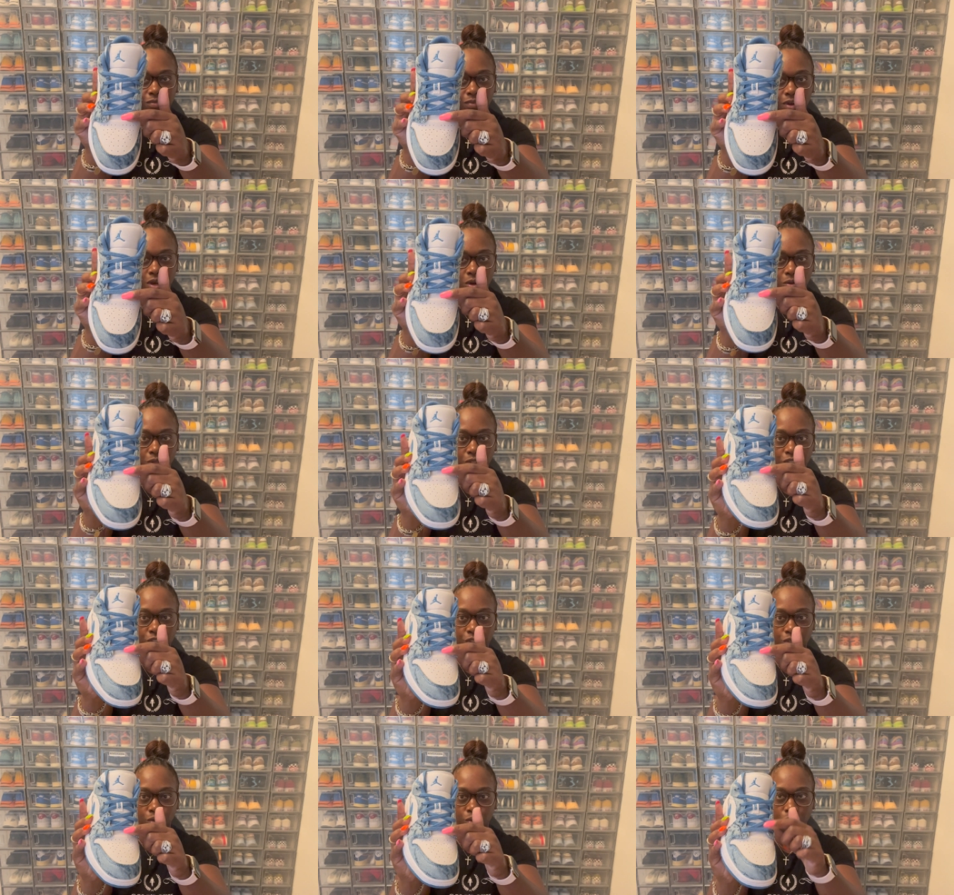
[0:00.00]
on the
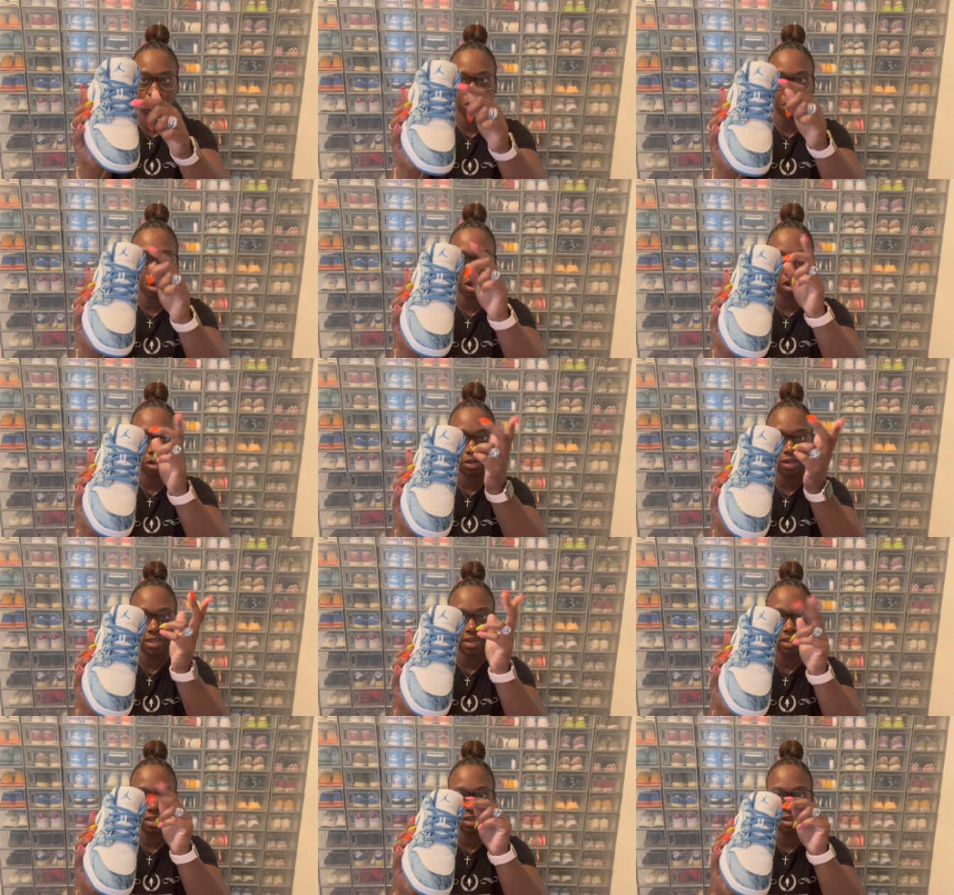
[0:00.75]
shoe. Uh,
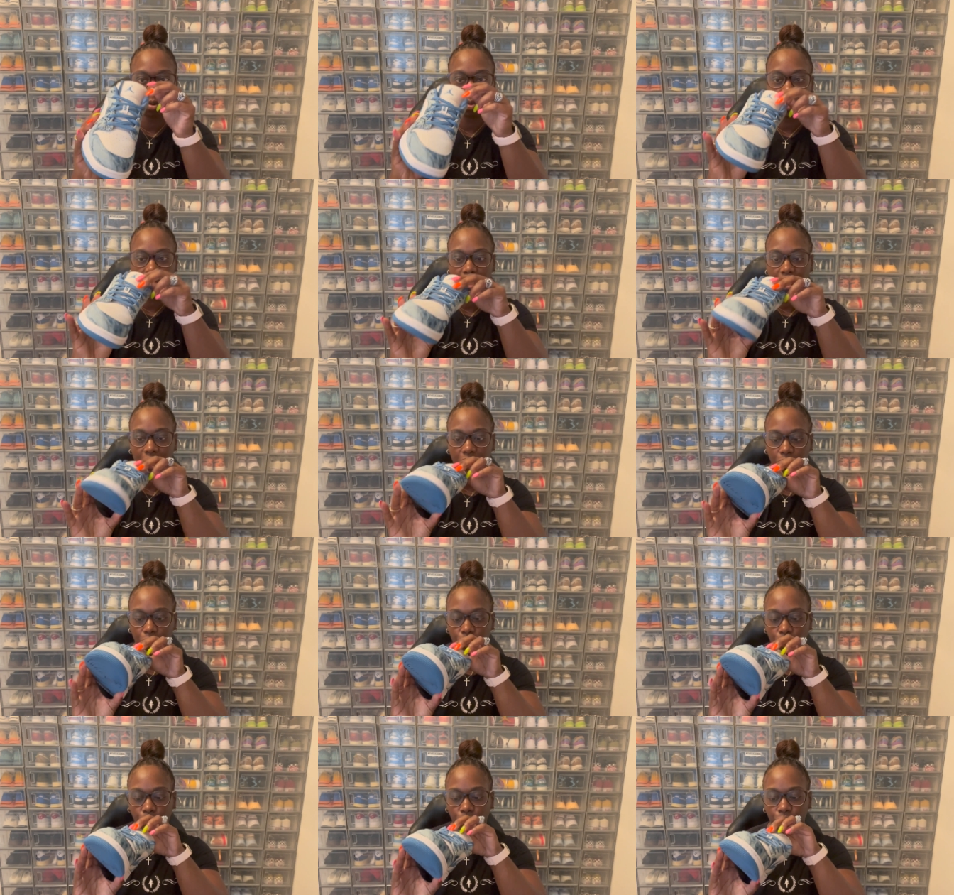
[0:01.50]
they didn't come with any
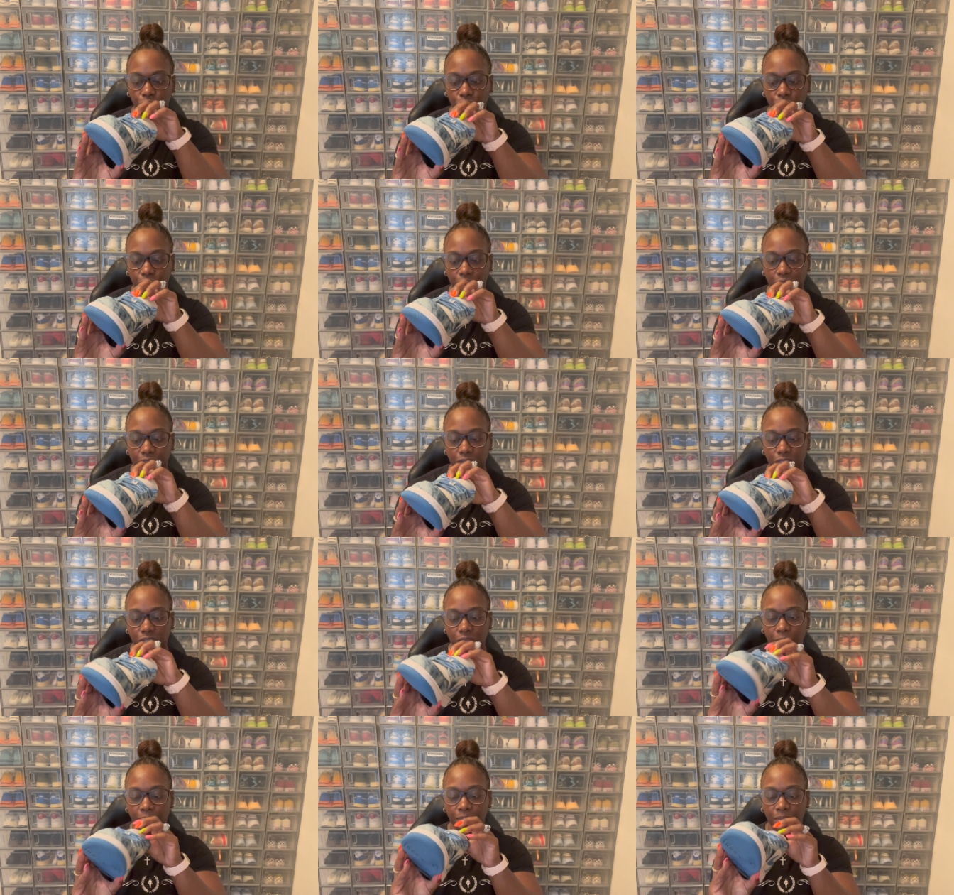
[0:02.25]

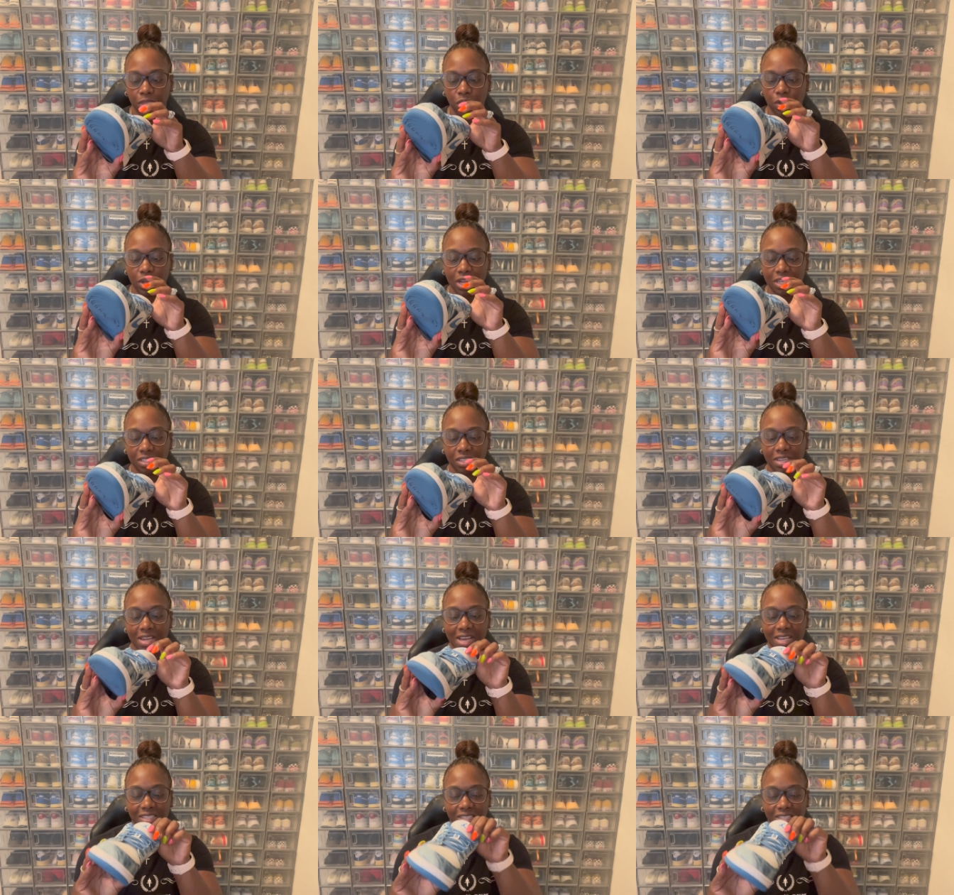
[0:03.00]
shoestrings. You got your nice